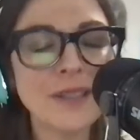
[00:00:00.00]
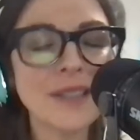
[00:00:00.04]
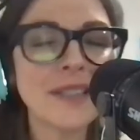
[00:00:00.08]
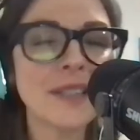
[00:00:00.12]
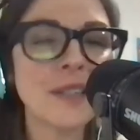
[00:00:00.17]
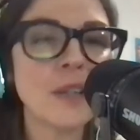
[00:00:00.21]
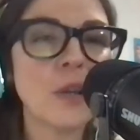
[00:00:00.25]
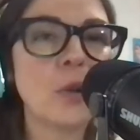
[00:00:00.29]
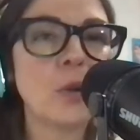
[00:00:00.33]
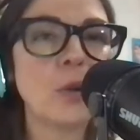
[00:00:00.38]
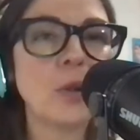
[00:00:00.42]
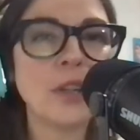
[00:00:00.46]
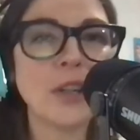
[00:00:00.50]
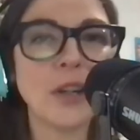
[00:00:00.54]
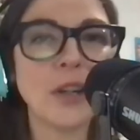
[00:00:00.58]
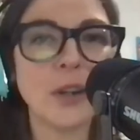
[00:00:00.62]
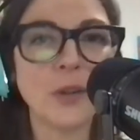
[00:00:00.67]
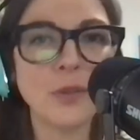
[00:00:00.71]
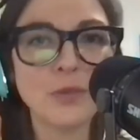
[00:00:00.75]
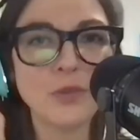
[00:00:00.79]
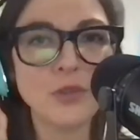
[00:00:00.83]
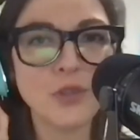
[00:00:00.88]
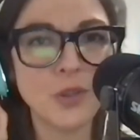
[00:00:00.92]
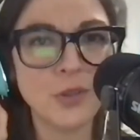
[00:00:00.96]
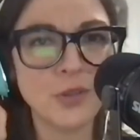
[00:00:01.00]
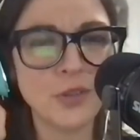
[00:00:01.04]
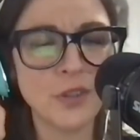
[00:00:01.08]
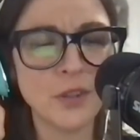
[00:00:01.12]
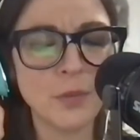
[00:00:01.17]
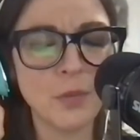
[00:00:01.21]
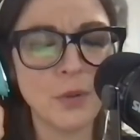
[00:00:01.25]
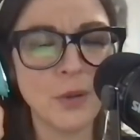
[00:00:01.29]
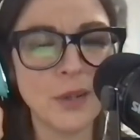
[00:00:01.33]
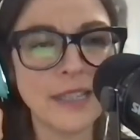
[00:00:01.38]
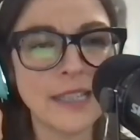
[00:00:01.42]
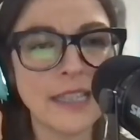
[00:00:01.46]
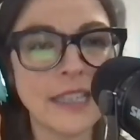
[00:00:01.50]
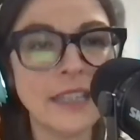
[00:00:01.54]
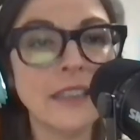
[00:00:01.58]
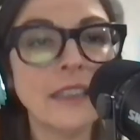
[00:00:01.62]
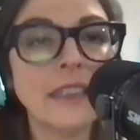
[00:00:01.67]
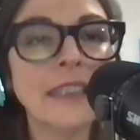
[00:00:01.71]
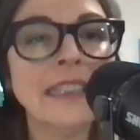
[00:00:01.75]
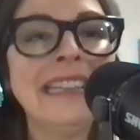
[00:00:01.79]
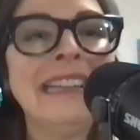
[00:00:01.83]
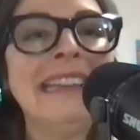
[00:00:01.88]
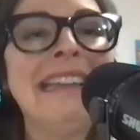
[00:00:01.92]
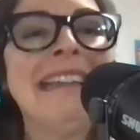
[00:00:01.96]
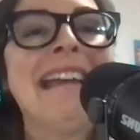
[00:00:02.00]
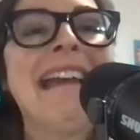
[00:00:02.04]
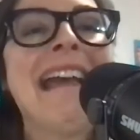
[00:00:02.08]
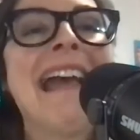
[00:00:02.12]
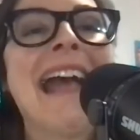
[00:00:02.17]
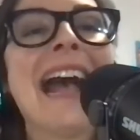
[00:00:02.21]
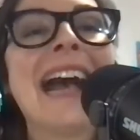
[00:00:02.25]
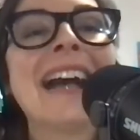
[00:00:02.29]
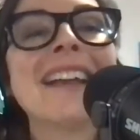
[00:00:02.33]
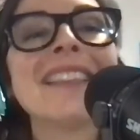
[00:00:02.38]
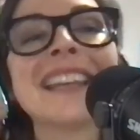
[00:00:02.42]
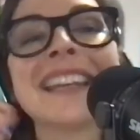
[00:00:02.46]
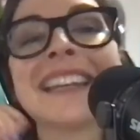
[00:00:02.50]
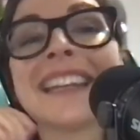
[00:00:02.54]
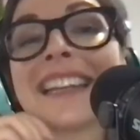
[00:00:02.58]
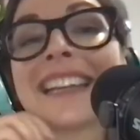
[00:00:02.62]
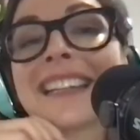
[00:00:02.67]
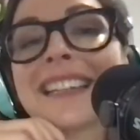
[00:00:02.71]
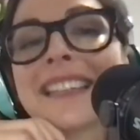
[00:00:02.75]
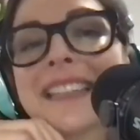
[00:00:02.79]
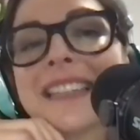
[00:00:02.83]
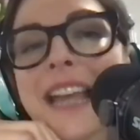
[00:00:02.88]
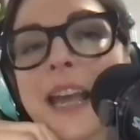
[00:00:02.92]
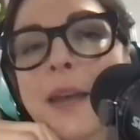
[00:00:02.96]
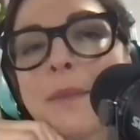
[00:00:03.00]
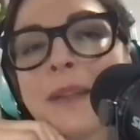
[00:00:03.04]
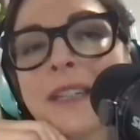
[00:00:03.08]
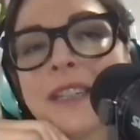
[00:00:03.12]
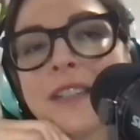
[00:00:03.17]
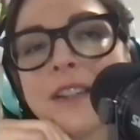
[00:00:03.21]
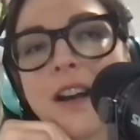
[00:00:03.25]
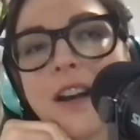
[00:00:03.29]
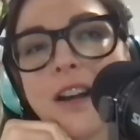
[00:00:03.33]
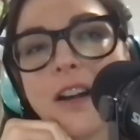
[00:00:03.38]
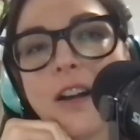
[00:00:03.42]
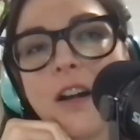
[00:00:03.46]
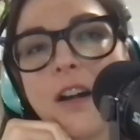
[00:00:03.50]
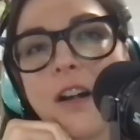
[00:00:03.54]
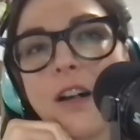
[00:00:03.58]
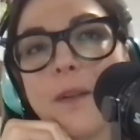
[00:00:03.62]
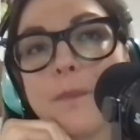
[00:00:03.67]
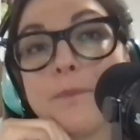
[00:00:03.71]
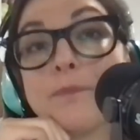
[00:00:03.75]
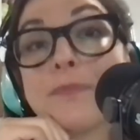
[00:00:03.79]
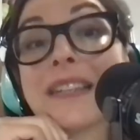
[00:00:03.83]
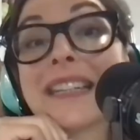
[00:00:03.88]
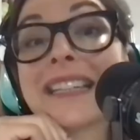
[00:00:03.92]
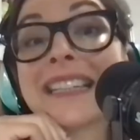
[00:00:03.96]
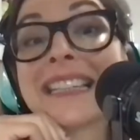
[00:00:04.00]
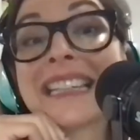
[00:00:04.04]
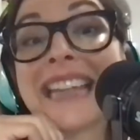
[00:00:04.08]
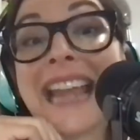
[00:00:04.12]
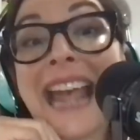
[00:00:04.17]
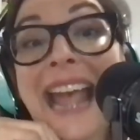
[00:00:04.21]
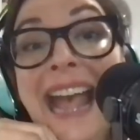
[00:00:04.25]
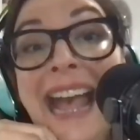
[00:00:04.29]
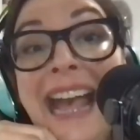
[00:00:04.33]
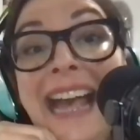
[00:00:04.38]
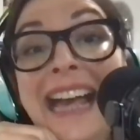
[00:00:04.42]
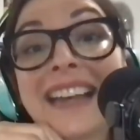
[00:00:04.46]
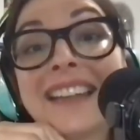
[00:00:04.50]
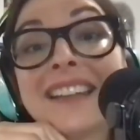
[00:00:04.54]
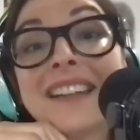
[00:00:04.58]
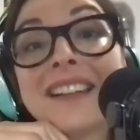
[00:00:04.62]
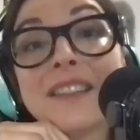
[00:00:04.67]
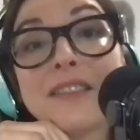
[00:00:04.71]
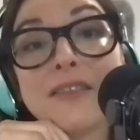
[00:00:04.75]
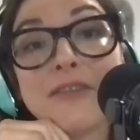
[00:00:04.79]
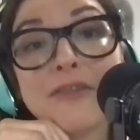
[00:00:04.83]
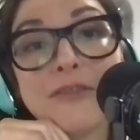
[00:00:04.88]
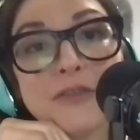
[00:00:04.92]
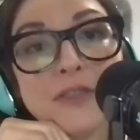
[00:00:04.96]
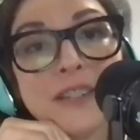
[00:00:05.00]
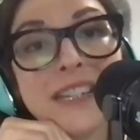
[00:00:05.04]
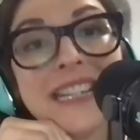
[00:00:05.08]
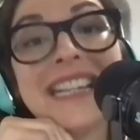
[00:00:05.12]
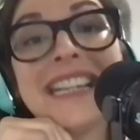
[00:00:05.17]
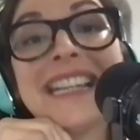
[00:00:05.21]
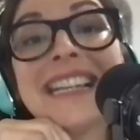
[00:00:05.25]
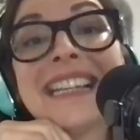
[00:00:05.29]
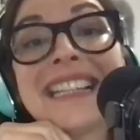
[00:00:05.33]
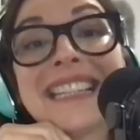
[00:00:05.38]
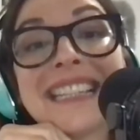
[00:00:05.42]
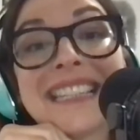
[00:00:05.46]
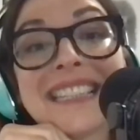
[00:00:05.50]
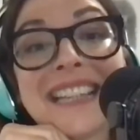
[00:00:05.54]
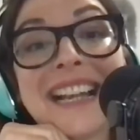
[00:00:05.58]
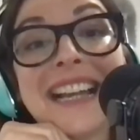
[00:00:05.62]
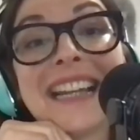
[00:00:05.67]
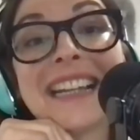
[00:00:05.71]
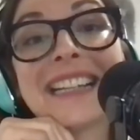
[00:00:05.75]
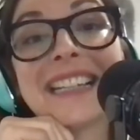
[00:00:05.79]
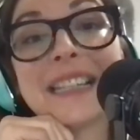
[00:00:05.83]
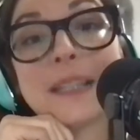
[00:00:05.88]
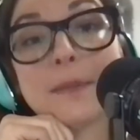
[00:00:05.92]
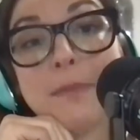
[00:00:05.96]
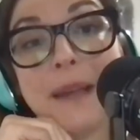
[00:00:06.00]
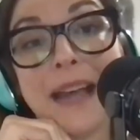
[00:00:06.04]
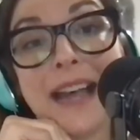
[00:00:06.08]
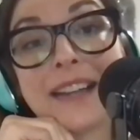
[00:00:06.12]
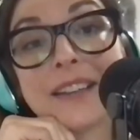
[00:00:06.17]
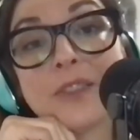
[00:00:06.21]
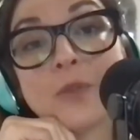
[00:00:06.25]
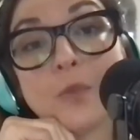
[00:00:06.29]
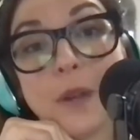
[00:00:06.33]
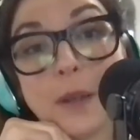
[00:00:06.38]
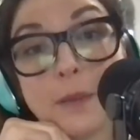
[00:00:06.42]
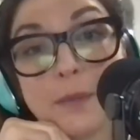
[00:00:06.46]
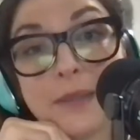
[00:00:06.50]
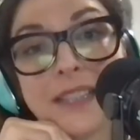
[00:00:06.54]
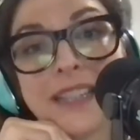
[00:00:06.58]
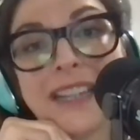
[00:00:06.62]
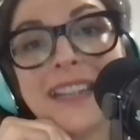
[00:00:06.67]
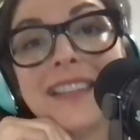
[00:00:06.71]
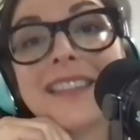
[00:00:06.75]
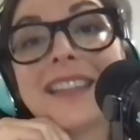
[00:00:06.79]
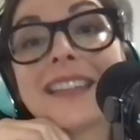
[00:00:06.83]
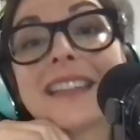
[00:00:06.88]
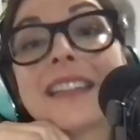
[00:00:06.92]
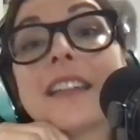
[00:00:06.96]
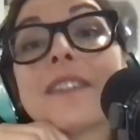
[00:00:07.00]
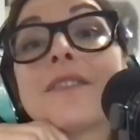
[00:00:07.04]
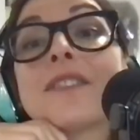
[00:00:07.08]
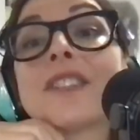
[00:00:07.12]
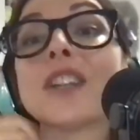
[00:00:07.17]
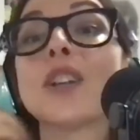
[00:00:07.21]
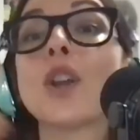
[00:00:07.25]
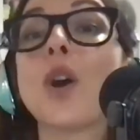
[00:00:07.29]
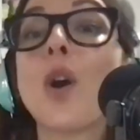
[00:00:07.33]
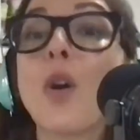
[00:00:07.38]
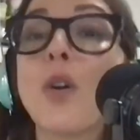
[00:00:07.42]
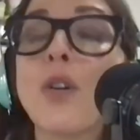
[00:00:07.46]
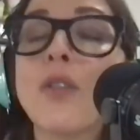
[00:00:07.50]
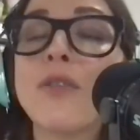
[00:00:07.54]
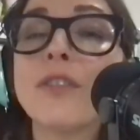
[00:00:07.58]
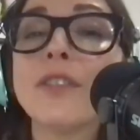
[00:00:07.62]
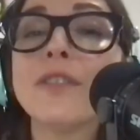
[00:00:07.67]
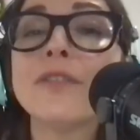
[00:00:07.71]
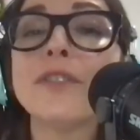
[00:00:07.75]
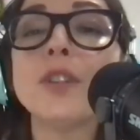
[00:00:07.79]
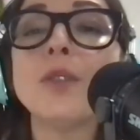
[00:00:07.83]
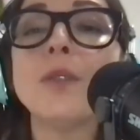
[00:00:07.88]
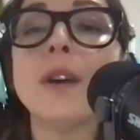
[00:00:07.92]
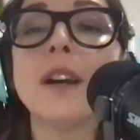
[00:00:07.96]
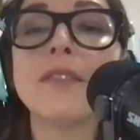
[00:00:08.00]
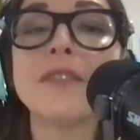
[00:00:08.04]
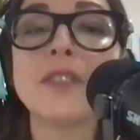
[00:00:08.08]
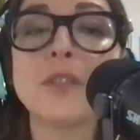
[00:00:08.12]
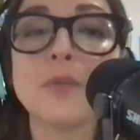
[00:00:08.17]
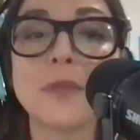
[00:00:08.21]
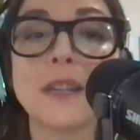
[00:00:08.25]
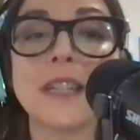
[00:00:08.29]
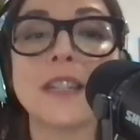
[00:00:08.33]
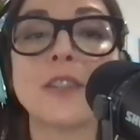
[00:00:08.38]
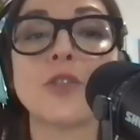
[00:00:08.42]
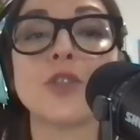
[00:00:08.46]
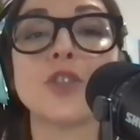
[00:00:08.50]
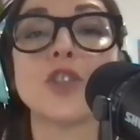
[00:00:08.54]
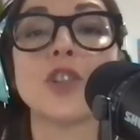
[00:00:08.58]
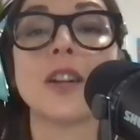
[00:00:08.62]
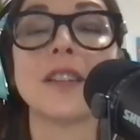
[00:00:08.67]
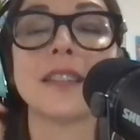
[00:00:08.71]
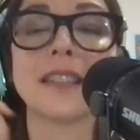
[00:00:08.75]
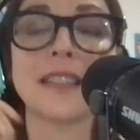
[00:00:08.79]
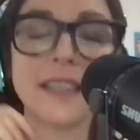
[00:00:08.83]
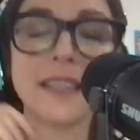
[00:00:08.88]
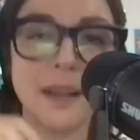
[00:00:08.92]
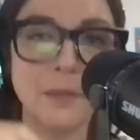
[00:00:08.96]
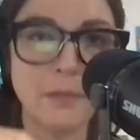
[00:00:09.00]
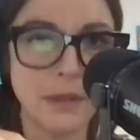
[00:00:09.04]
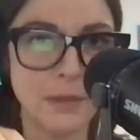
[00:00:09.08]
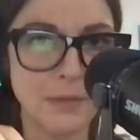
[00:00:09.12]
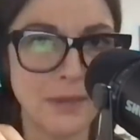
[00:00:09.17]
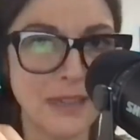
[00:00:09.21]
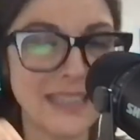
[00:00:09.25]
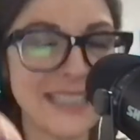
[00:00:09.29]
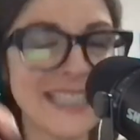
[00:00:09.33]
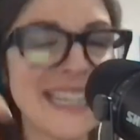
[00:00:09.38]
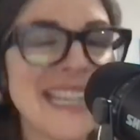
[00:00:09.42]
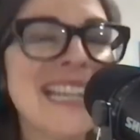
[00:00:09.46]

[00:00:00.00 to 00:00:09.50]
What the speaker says: So, choose your poison. And then examine.com is an ad free, science backed website that gives an overview of the research on supplements.